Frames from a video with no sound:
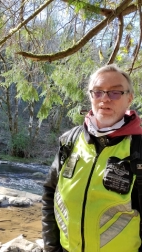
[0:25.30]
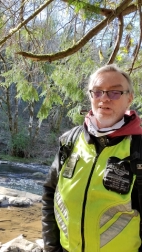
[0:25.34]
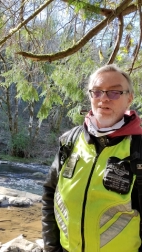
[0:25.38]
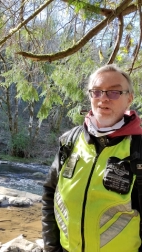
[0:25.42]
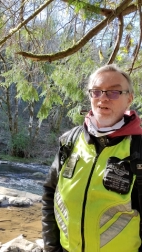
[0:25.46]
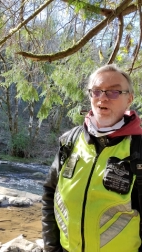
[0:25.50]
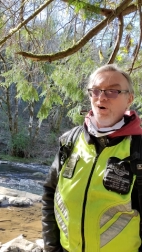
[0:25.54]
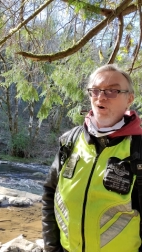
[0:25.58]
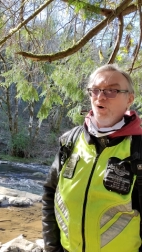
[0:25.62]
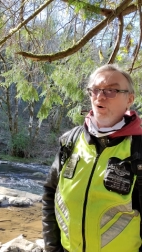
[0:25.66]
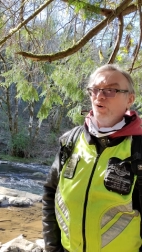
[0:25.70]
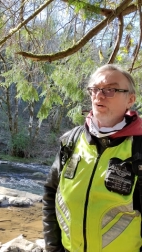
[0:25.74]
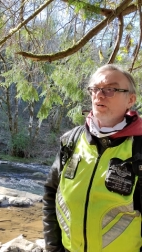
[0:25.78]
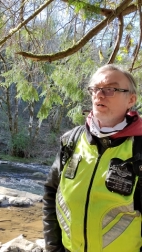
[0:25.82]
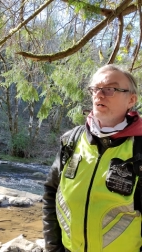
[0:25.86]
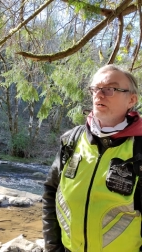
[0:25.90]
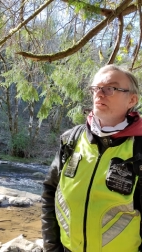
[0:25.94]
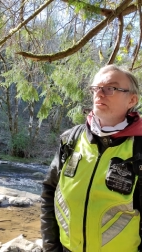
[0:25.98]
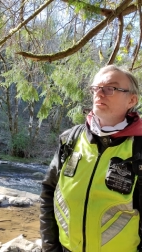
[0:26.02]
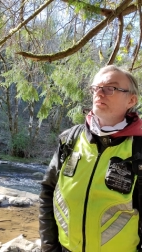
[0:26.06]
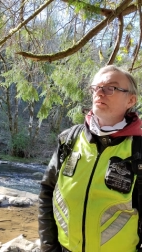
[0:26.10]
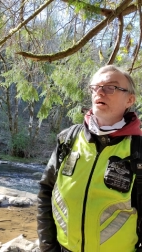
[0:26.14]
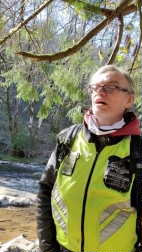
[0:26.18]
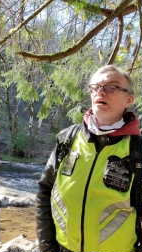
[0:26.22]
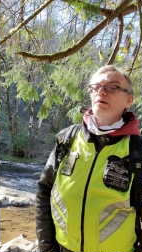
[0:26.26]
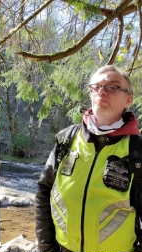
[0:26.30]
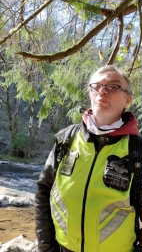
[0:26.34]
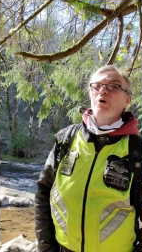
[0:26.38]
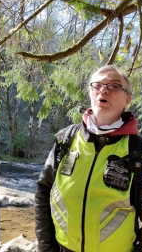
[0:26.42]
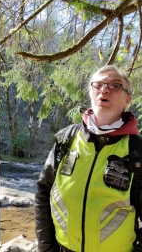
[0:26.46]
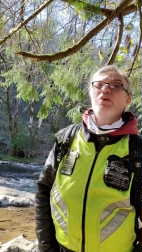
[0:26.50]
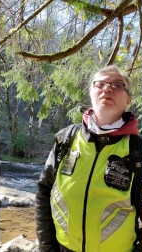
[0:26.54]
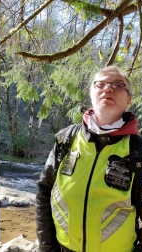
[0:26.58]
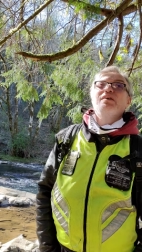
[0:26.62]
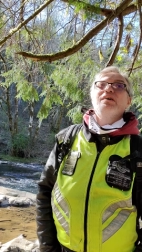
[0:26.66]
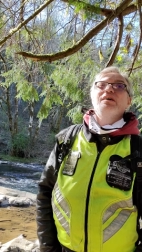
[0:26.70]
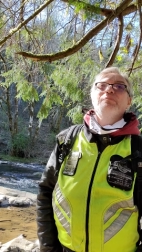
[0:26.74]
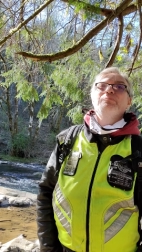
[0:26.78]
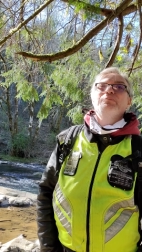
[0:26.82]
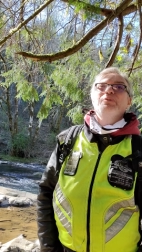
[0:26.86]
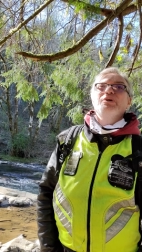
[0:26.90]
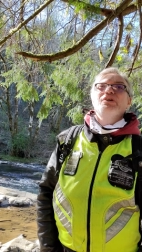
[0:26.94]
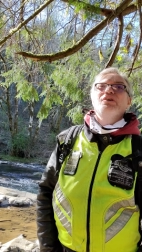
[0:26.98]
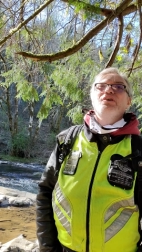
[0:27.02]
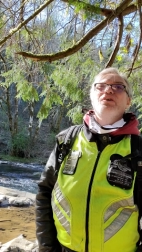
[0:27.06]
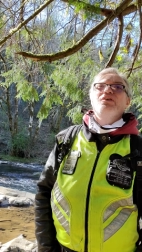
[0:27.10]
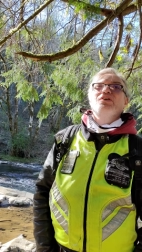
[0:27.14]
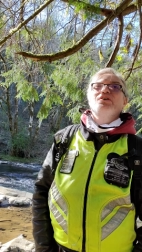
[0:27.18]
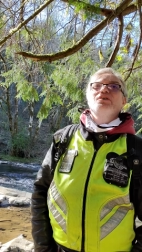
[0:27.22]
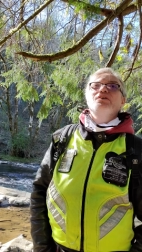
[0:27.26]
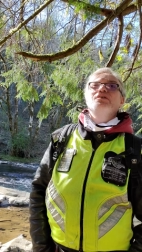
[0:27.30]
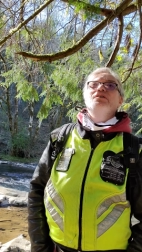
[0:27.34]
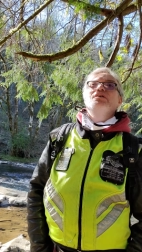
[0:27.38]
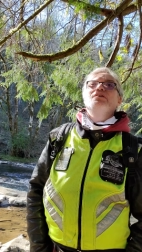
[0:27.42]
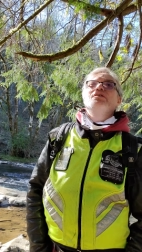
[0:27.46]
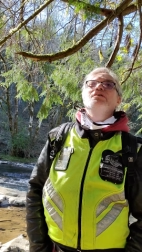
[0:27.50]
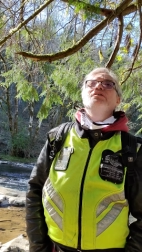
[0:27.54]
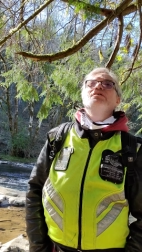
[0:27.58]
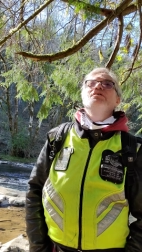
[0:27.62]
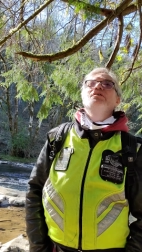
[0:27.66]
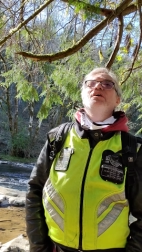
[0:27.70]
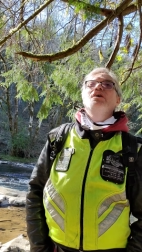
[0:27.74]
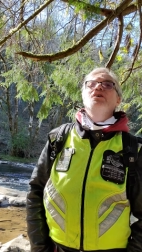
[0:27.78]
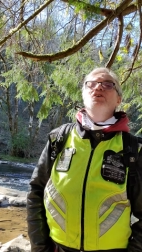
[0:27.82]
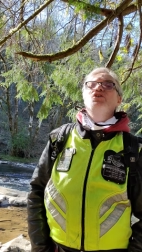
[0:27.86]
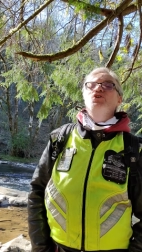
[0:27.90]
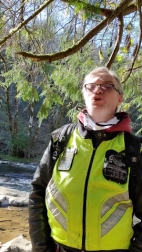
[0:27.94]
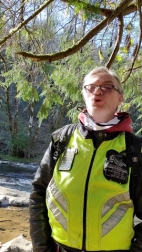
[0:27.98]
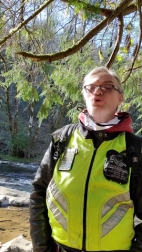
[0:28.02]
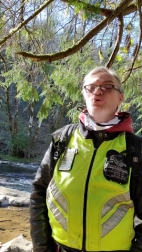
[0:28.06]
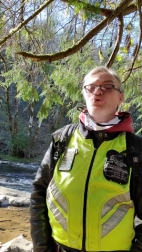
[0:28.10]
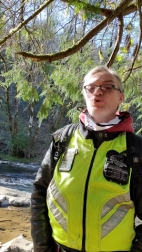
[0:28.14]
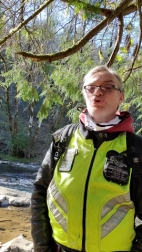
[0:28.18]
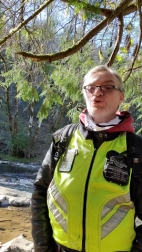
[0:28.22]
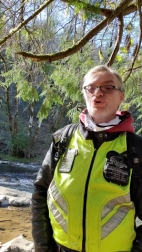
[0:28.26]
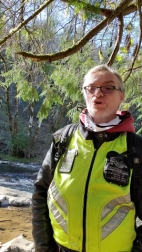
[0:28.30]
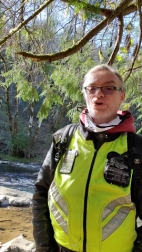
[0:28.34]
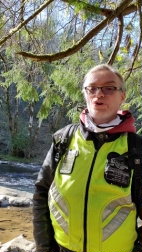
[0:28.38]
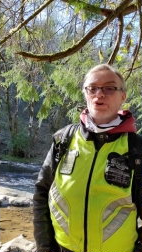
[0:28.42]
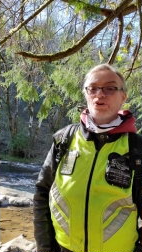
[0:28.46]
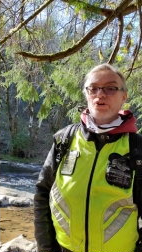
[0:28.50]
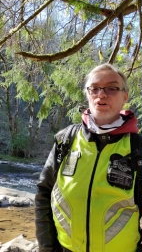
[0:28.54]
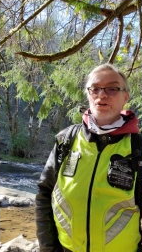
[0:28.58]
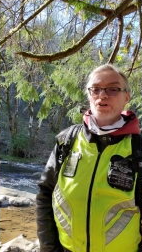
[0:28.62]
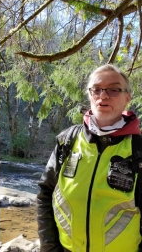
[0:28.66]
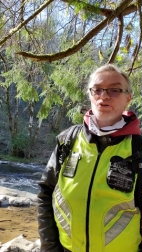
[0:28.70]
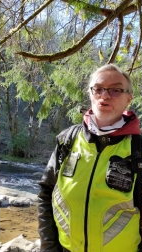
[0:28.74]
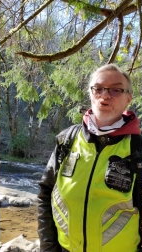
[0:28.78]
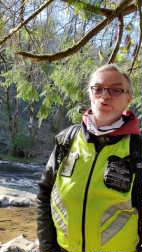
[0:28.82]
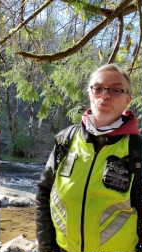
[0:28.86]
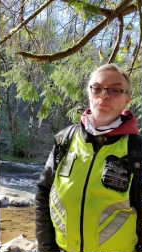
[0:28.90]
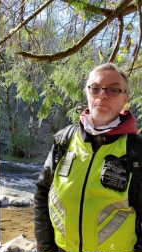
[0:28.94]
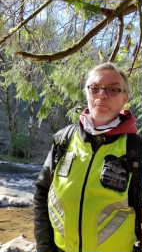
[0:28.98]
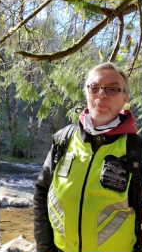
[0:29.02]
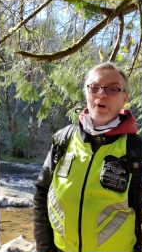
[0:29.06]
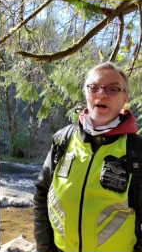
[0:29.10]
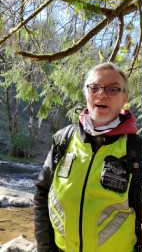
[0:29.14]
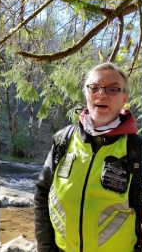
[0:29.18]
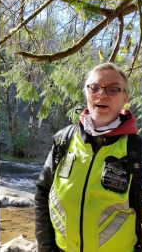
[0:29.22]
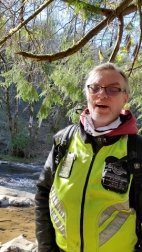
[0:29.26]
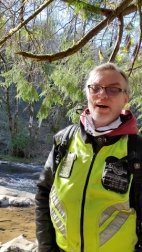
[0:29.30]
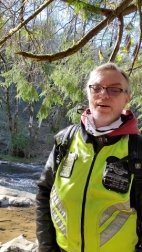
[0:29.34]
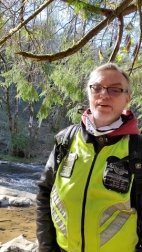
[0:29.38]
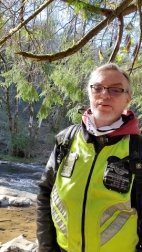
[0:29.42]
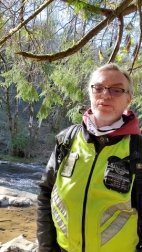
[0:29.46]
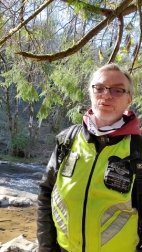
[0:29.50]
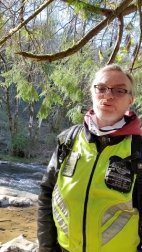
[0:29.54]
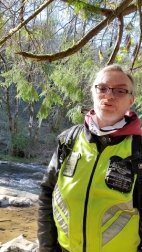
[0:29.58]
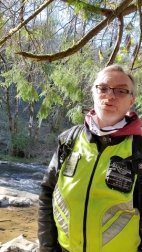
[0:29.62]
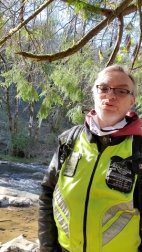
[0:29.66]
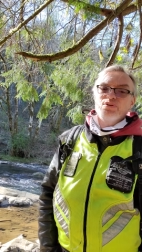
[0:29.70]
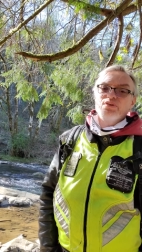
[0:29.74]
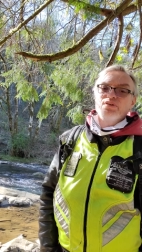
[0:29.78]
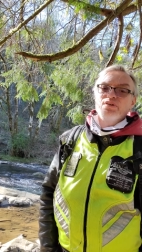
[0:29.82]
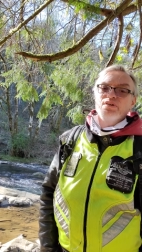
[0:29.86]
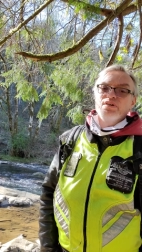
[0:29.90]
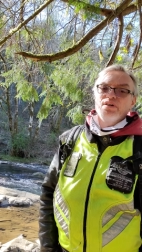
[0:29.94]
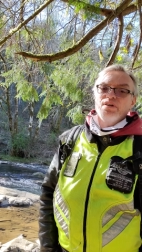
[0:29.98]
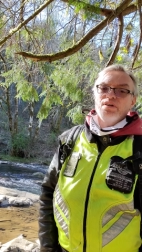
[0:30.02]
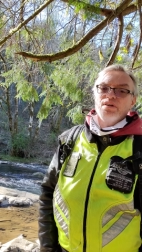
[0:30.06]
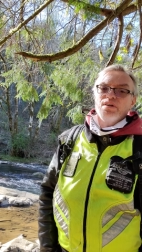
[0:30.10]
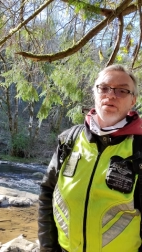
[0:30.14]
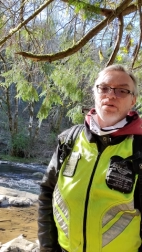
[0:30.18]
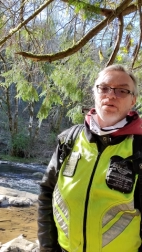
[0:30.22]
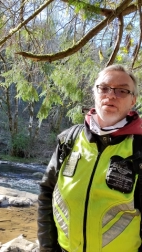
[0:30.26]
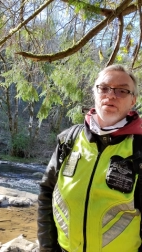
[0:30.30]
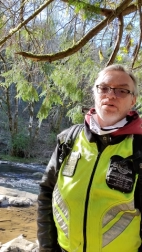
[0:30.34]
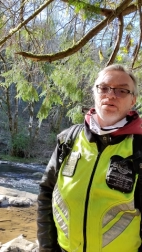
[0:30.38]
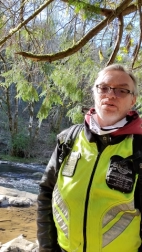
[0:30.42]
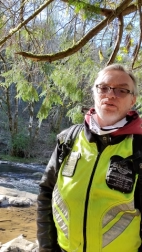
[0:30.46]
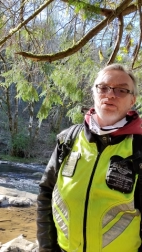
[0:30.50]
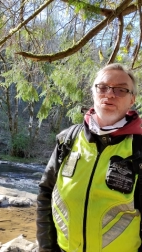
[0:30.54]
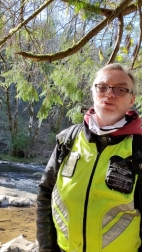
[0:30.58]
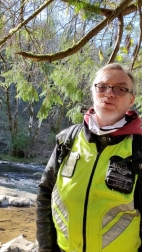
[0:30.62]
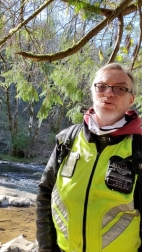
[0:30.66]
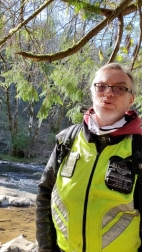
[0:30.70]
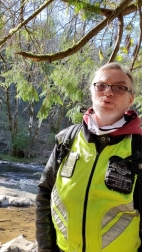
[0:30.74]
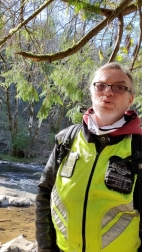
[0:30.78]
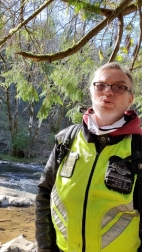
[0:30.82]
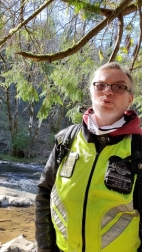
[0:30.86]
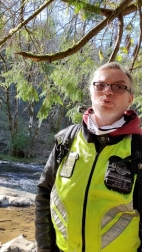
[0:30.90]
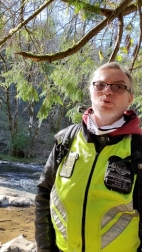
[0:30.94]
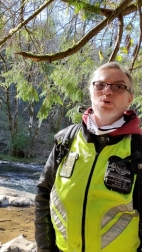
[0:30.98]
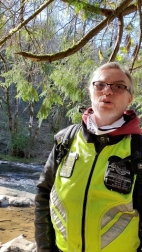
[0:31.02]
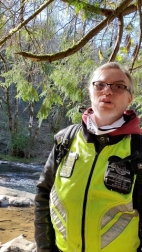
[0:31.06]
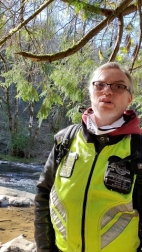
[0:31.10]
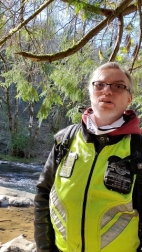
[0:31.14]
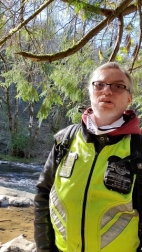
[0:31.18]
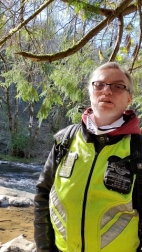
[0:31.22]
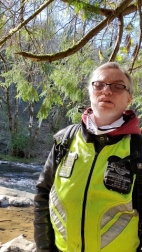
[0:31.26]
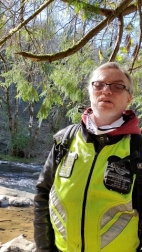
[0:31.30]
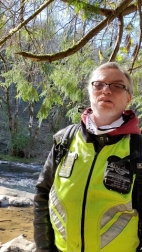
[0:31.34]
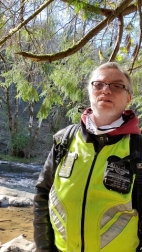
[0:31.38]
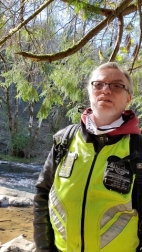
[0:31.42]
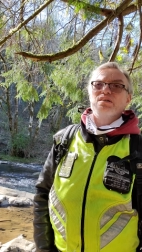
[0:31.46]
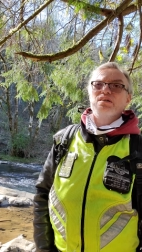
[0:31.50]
know, uh, I'm on, I've been on a, a new journey, a new path to to uh,